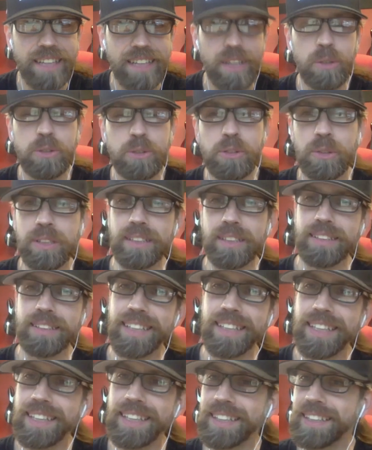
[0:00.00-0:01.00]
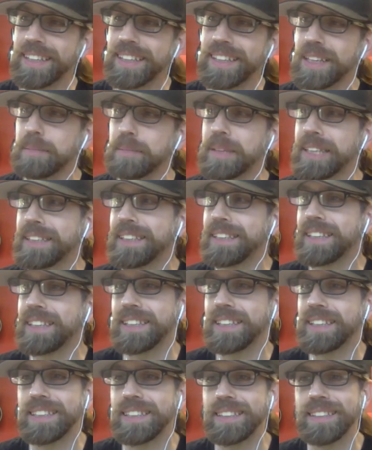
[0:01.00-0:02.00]
Oh sure, yeah. I mean,
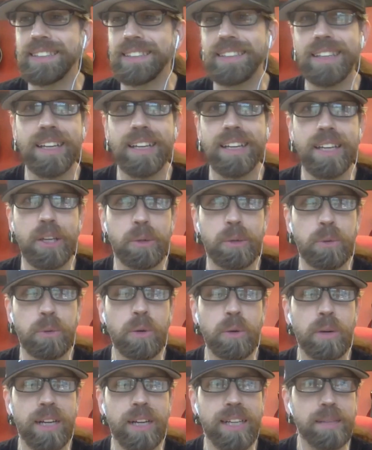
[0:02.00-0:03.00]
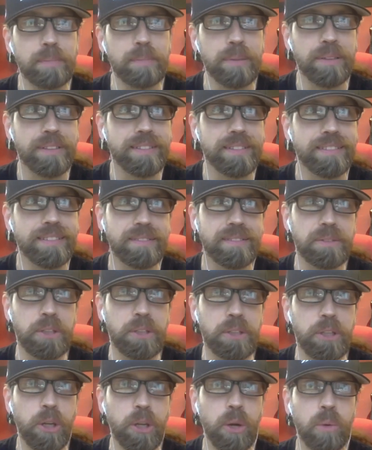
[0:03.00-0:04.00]
uh, I grew up,
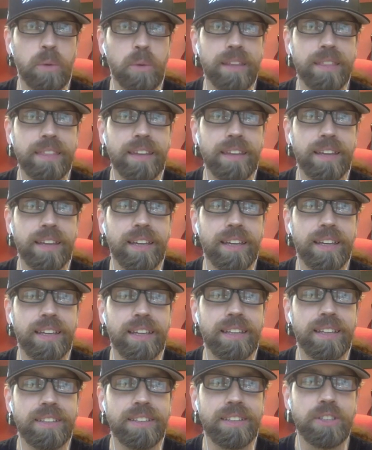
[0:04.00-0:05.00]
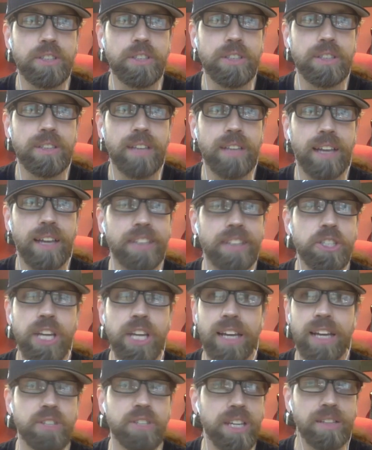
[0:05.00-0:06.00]
you know, with uh, I had
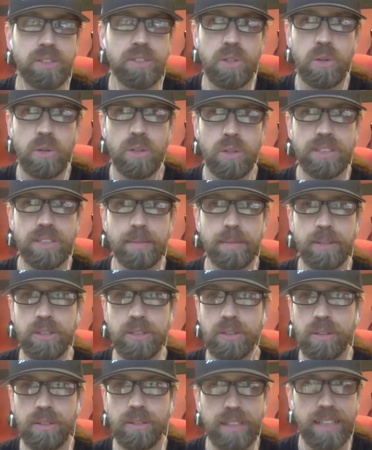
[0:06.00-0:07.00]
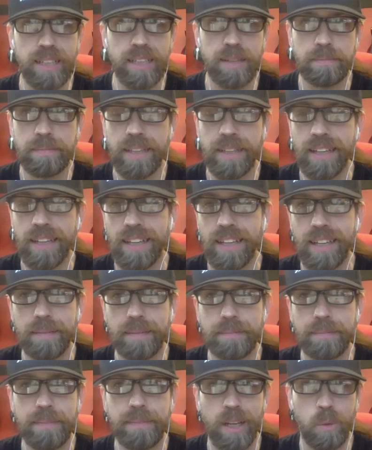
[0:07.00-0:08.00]
chow chows the whole time I was growing up,
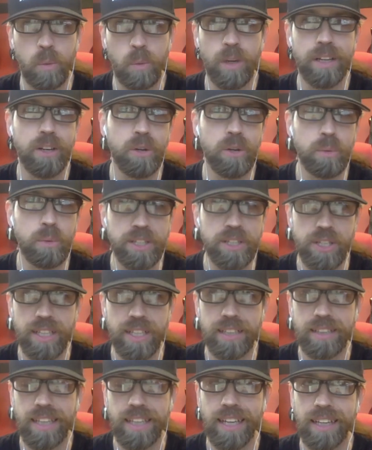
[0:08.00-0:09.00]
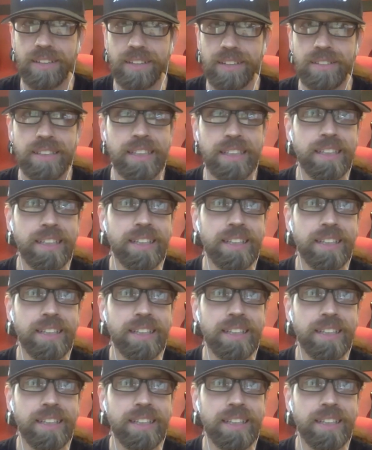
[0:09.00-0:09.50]
um, and one Norwegian elkhound,